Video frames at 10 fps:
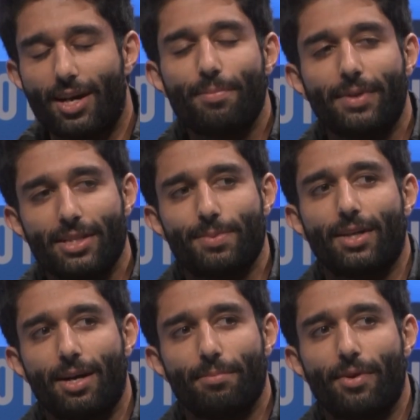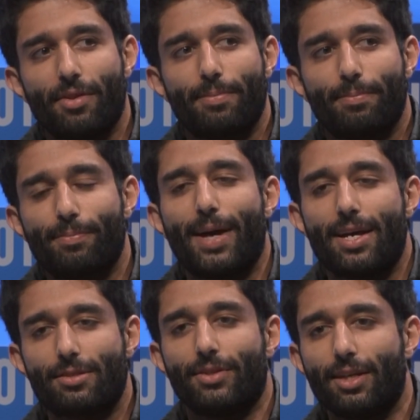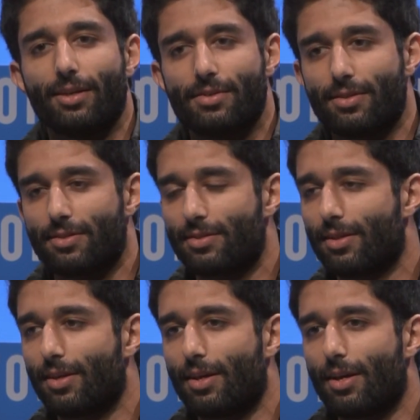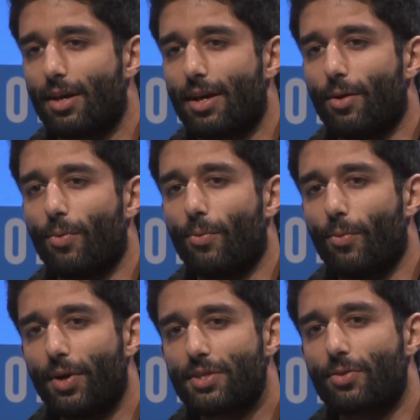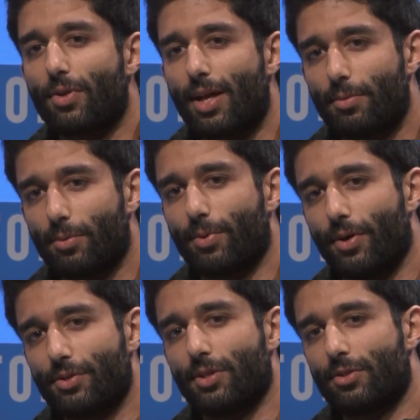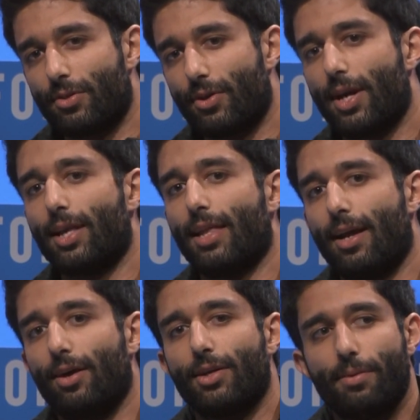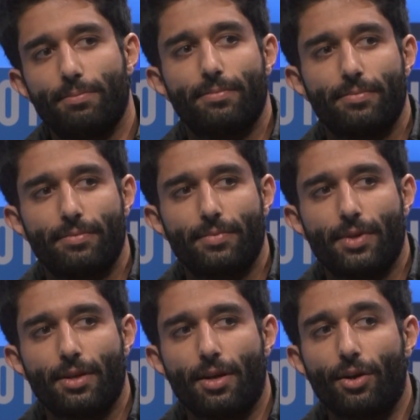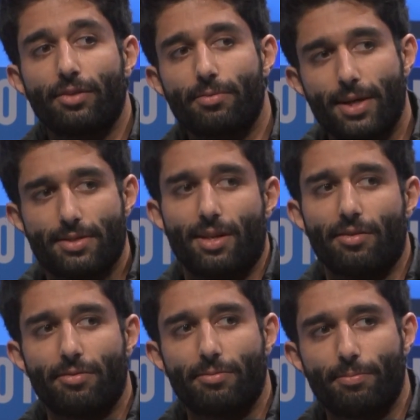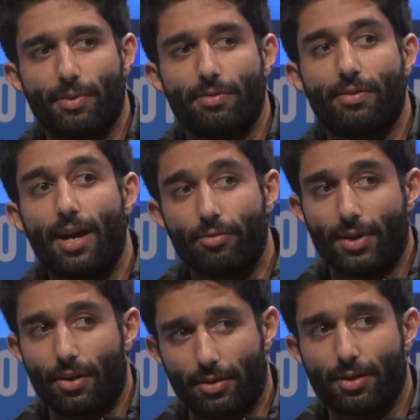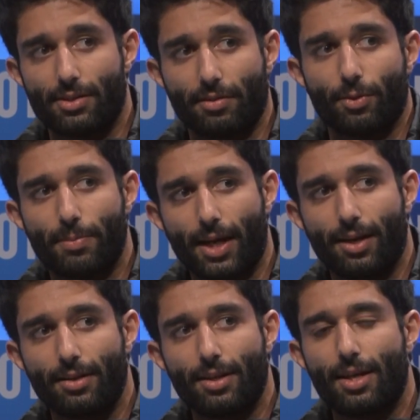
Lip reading: for our company has become, over the past 3 years, is what is a reliable approach to trading that outcome? Not only for myself, but for everyone out there that's living with pain.